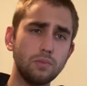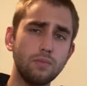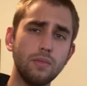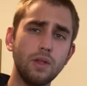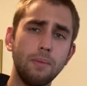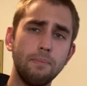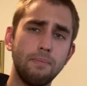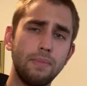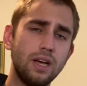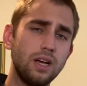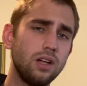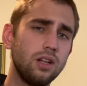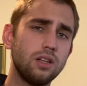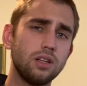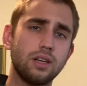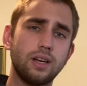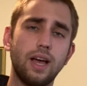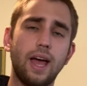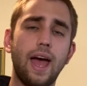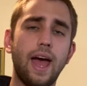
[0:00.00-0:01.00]

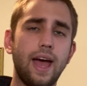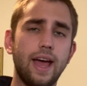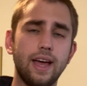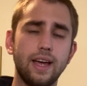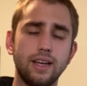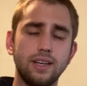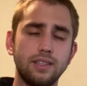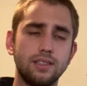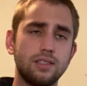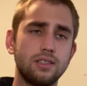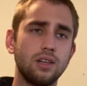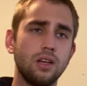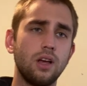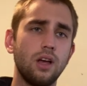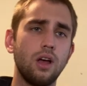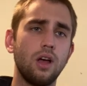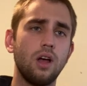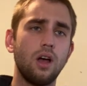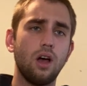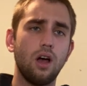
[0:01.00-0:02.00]
milk, eggs,
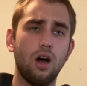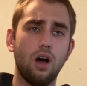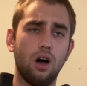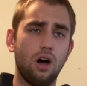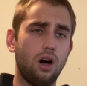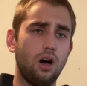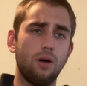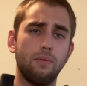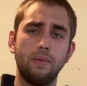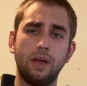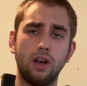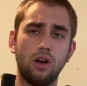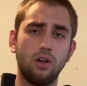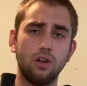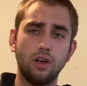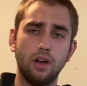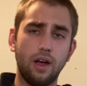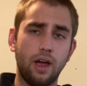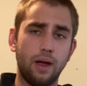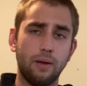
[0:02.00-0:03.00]
um, and all
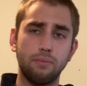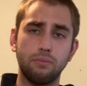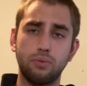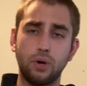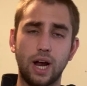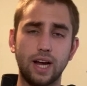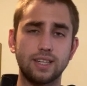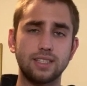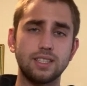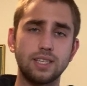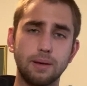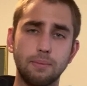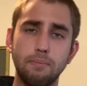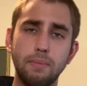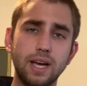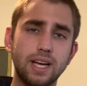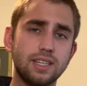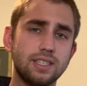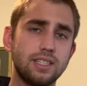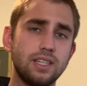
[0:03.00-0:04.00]
and practicing
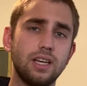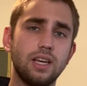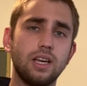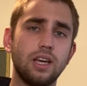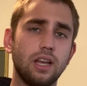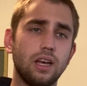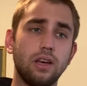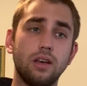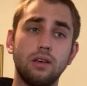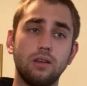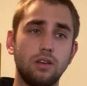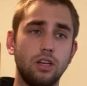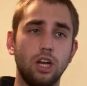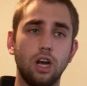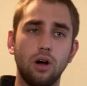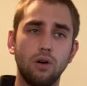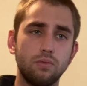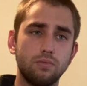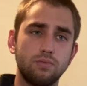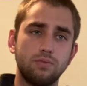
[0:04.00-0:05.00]
mixing and you
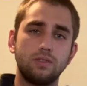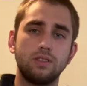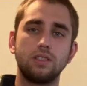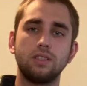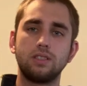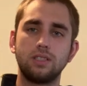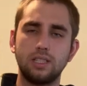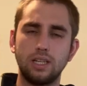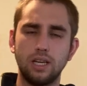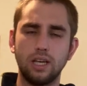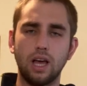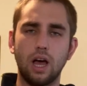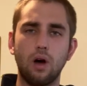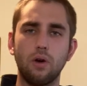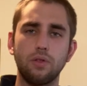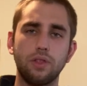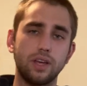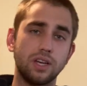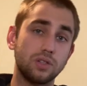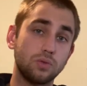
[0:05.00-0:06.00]
know seeing how
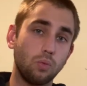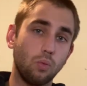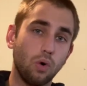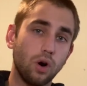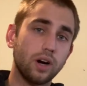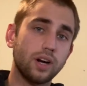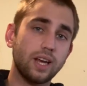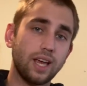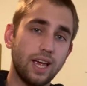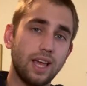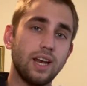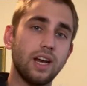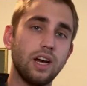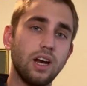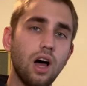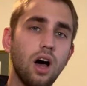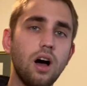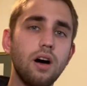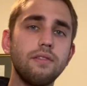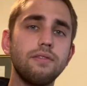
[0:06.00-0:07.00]
things work in an
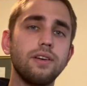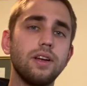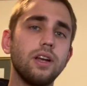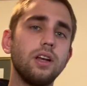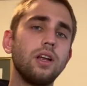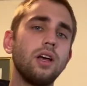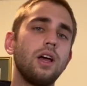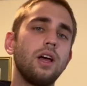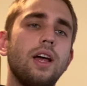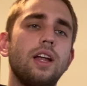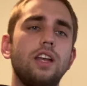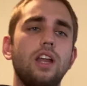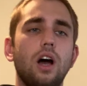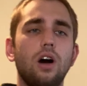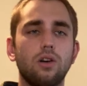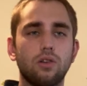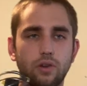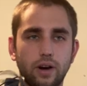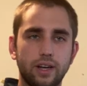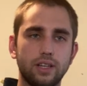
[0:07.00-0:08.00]
oven. Now,
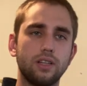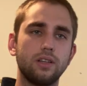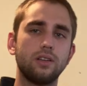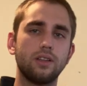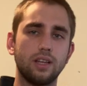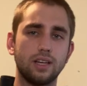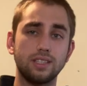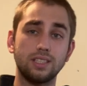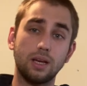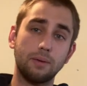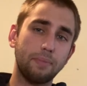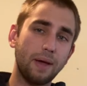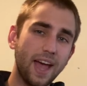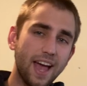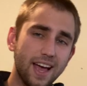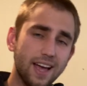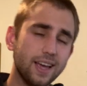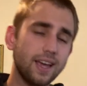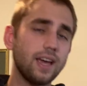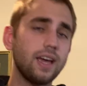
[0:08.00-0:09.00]
granted, things like
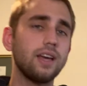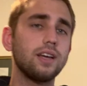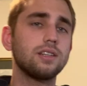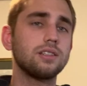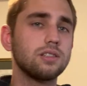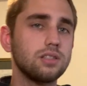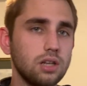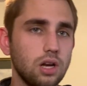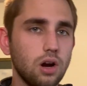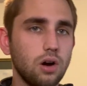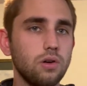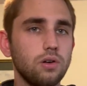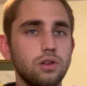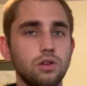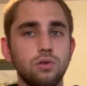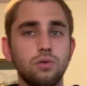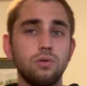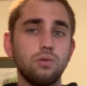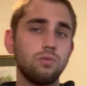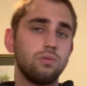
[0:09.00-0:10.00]
pancakes, you know,
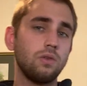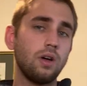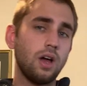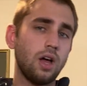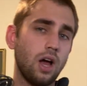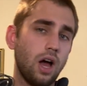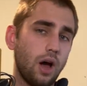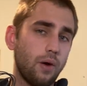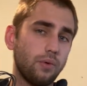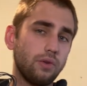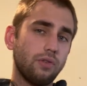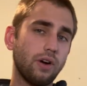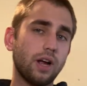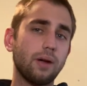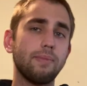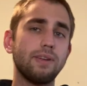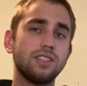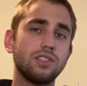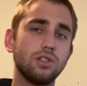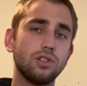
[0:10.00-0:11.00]
you I would
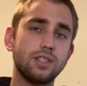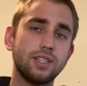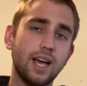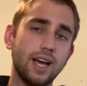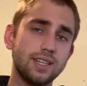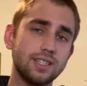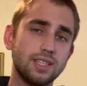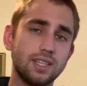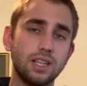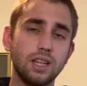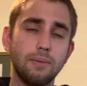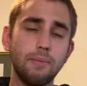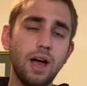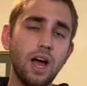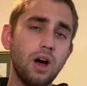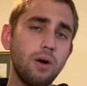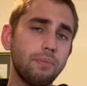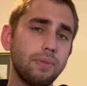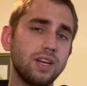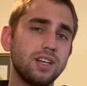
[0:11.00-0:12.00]
recommend still testing them
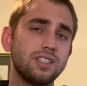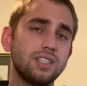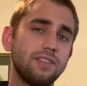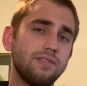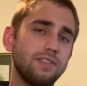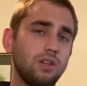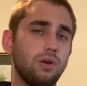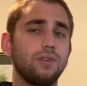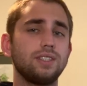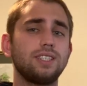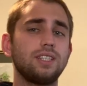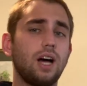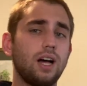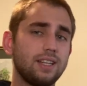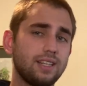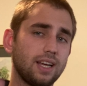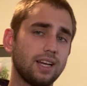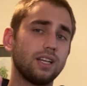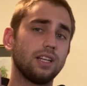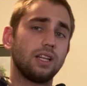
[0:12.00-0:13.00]
out because even though it's not
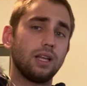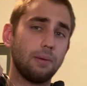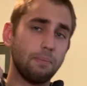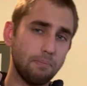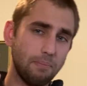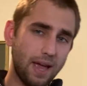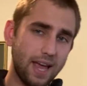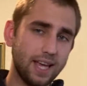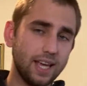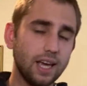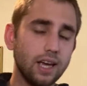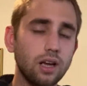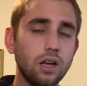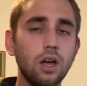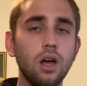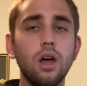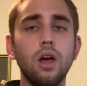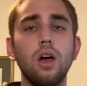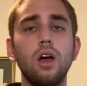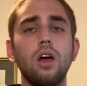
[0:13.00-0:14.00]
technically baking,
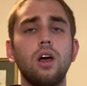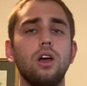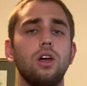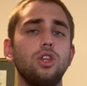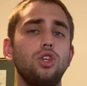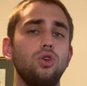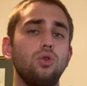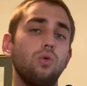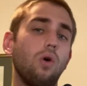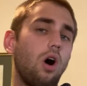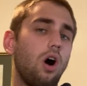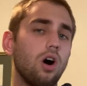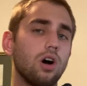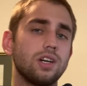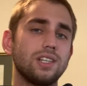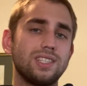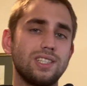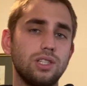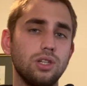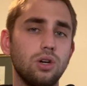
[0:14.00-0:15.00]
you are
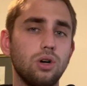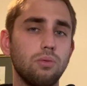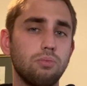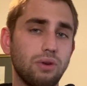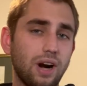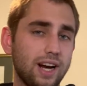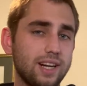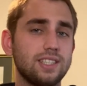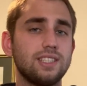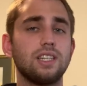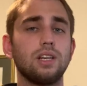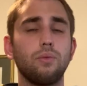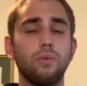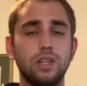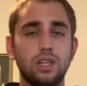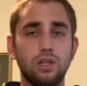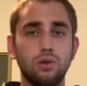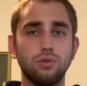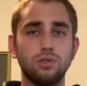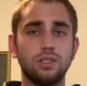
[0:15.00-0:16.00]
still practicing with
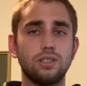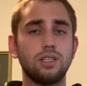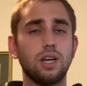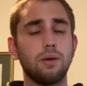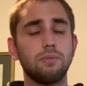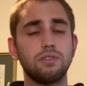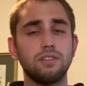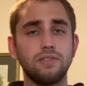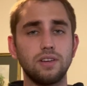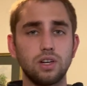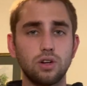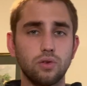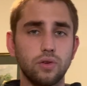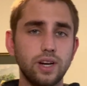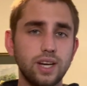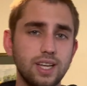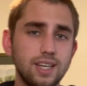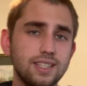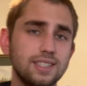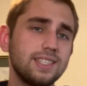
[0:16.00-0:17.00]
those types of
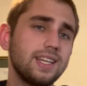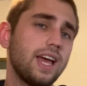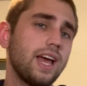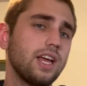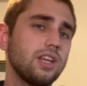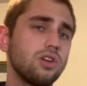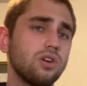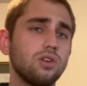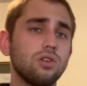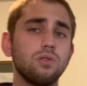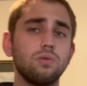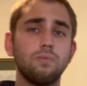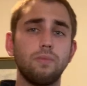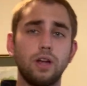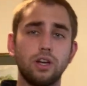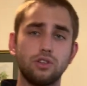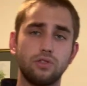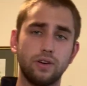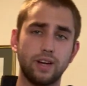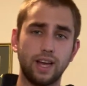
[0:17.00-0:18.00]
ingredients and you're
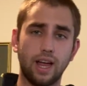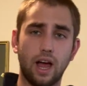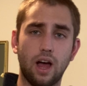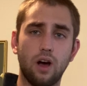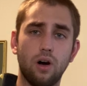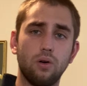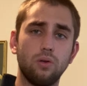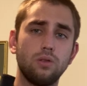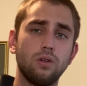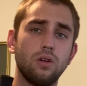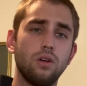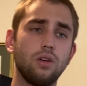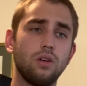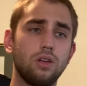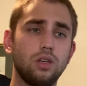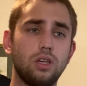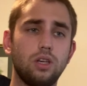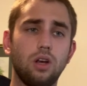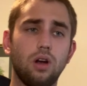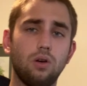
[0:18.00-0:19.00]
measuring out
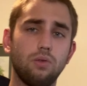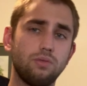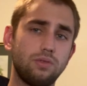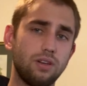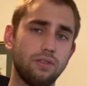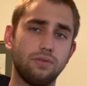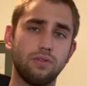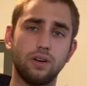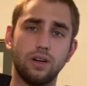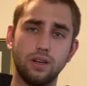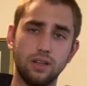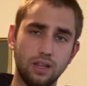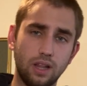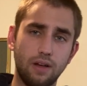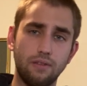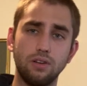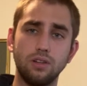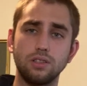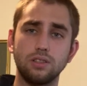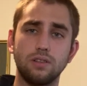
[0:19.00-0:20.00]
you know different
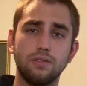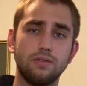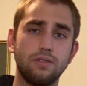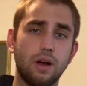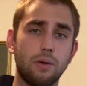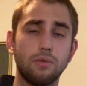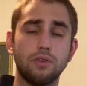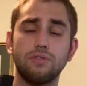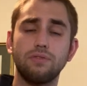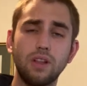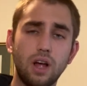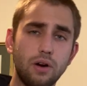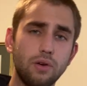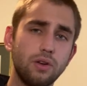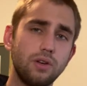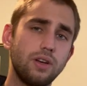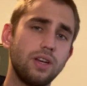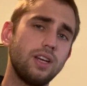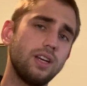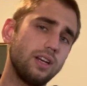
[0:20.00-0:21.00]
levels of how much flour you
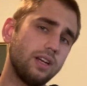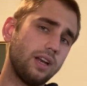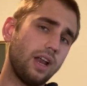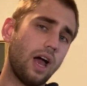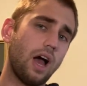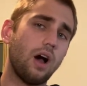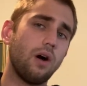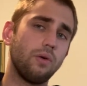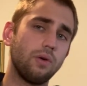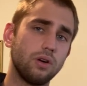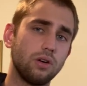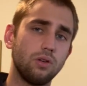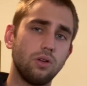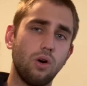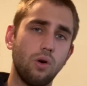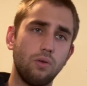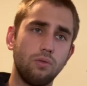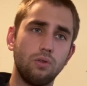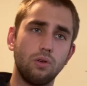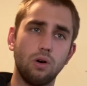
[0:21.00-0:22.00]
need and how it'll
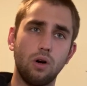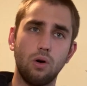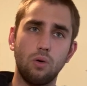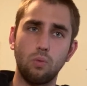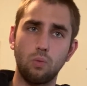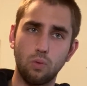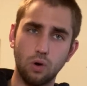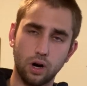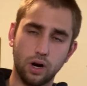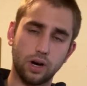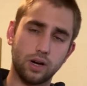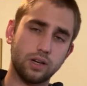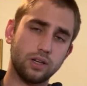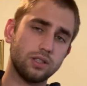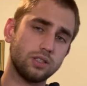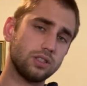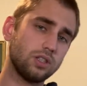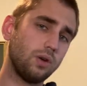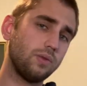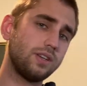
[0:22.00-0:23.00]
overall work
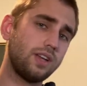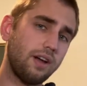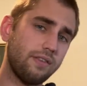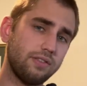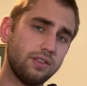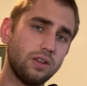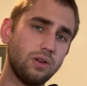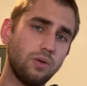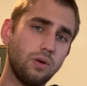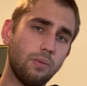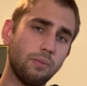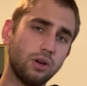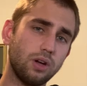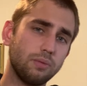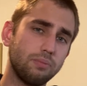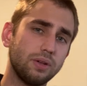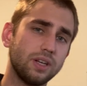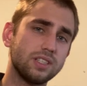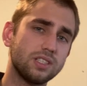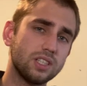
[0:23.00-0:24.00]
so definitely a
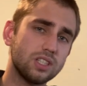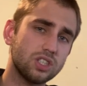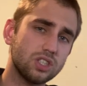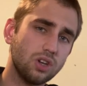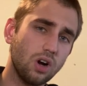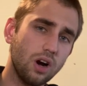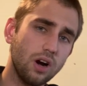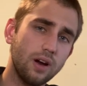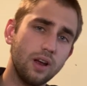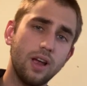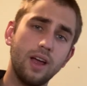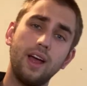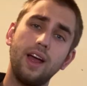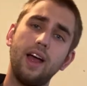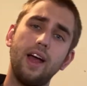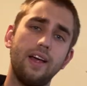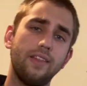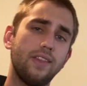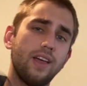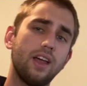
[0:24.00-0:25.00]
good place to start
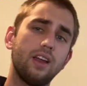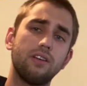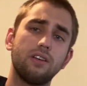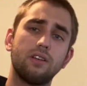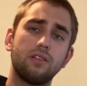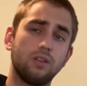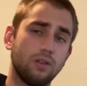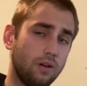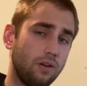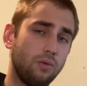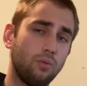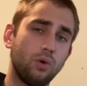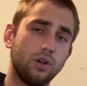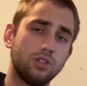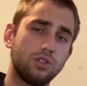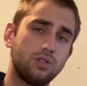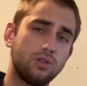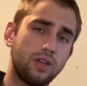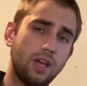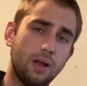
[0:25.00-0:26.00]
and then uh,
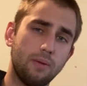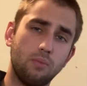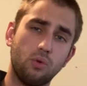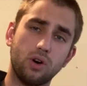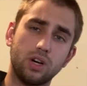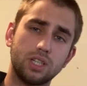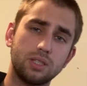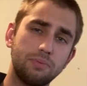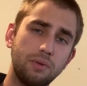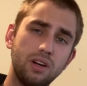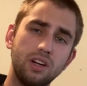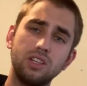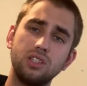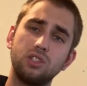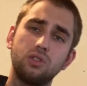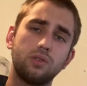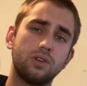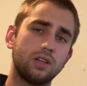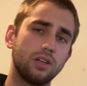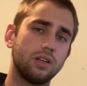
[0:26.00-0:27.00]
once you get more experience
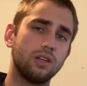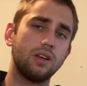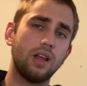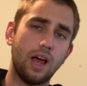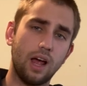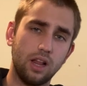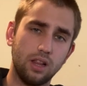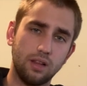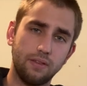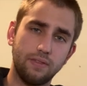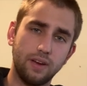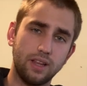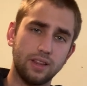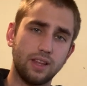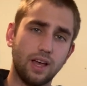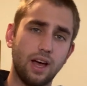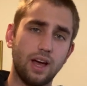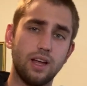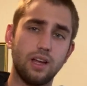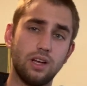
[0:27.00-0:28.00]
you can elevate
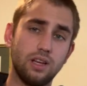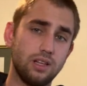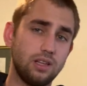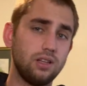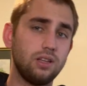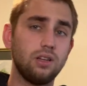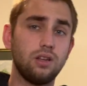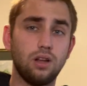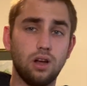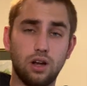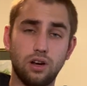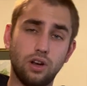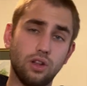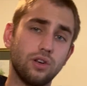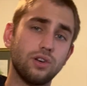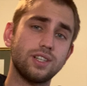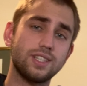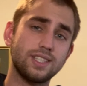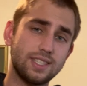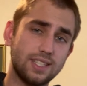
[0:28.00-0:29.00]
that in
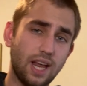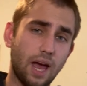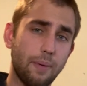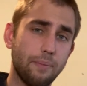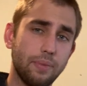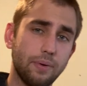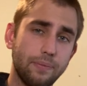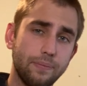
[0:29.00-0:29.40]
another step